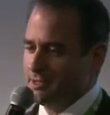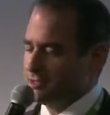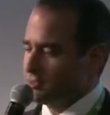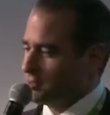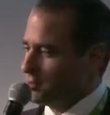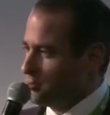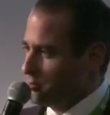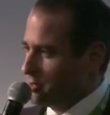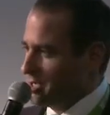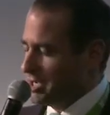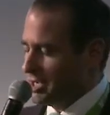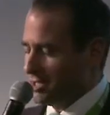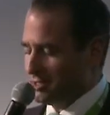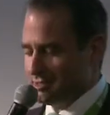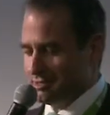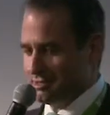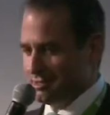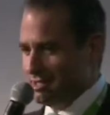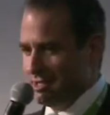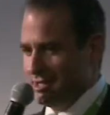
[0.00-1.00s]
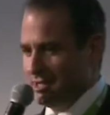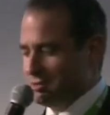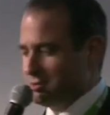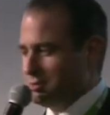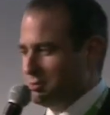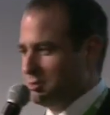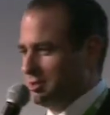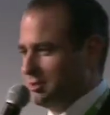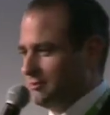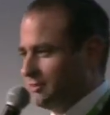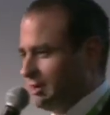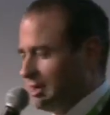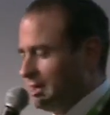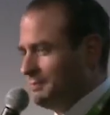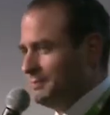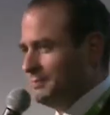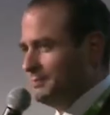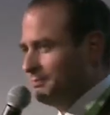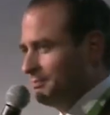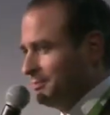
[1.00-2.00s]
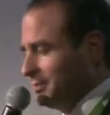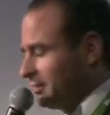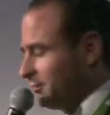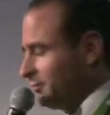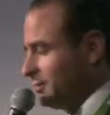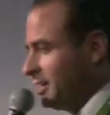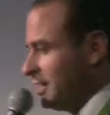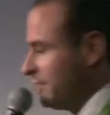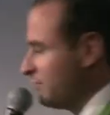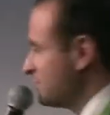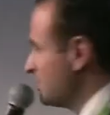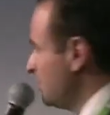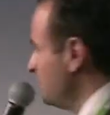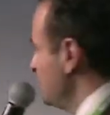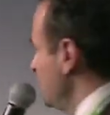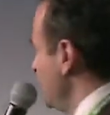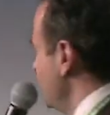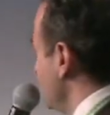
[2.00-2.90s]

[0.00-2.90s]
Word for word: So we had uh, to give up, but we have some